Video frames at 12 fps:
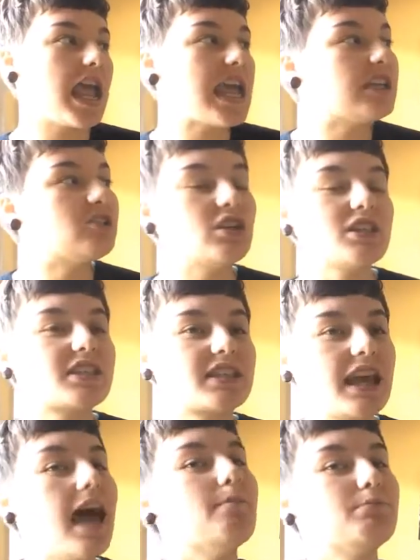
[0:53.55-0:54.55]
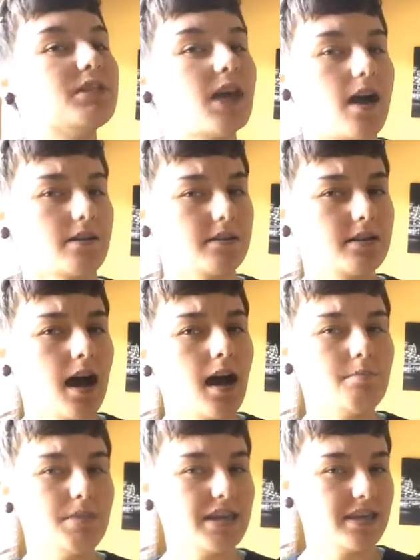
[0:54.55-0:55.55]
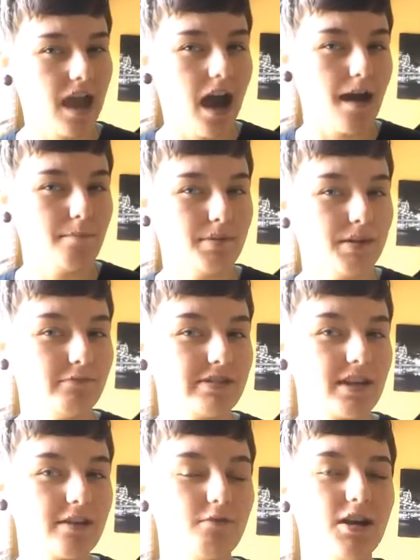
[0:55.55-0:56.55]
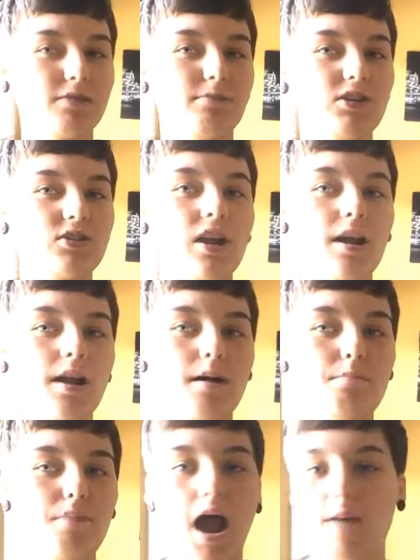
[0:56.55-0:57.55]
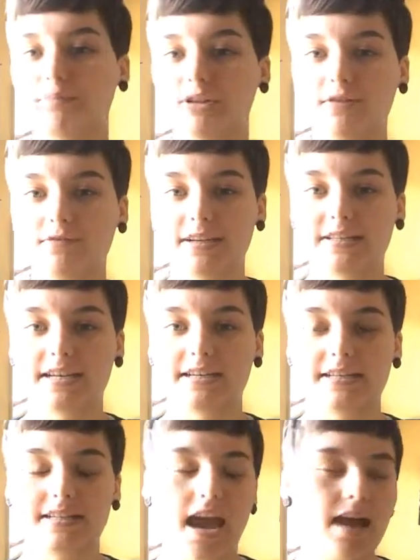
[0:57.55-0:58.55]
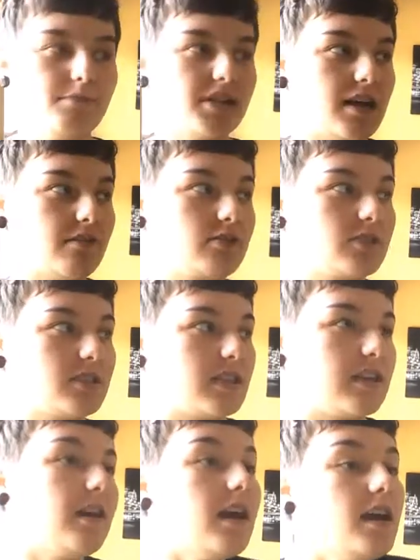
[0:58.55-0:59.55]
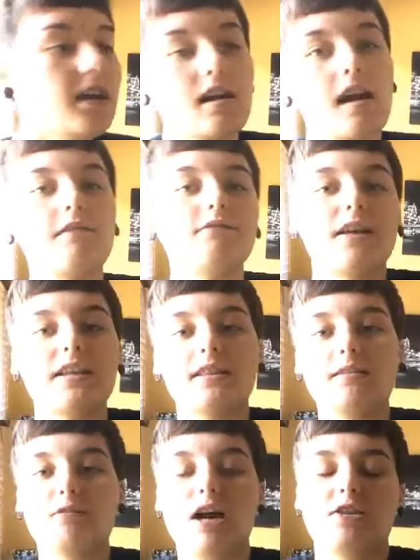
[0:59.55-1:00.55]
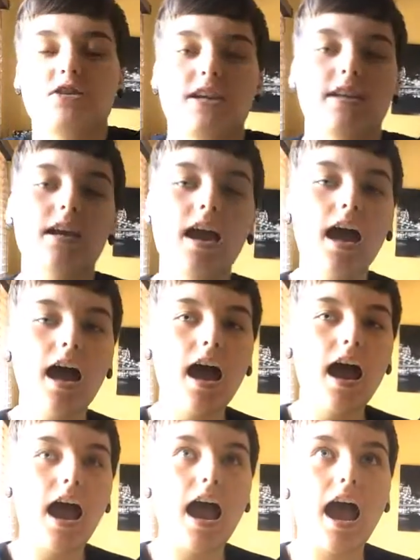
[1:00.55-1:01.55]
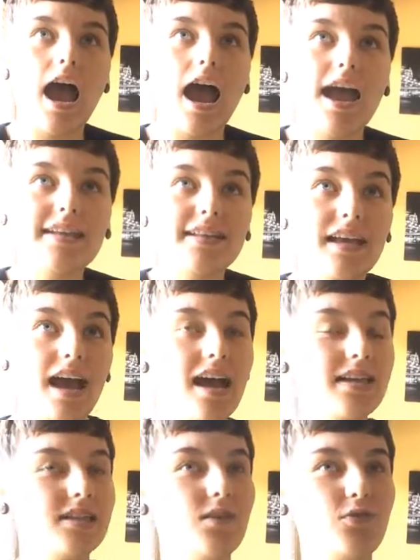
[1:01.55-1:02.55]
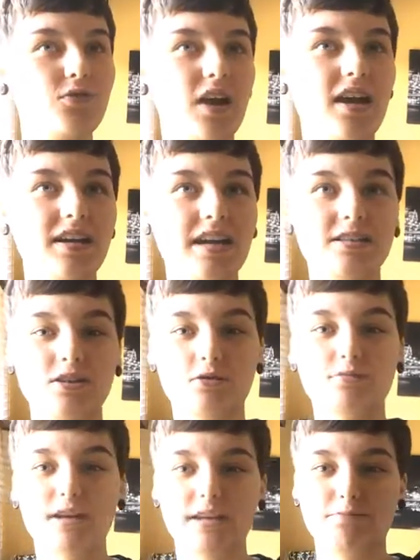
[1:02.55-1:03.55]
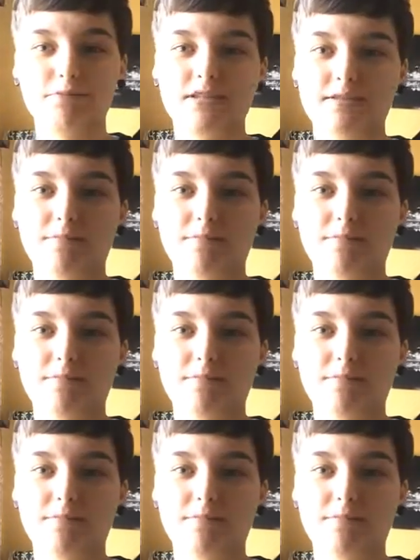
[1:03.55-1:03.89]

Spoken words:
it just kept on coming up. It was like one of the most popular things at the time, and I was just like, I'll finally watch it. I kind of thought I knew what it was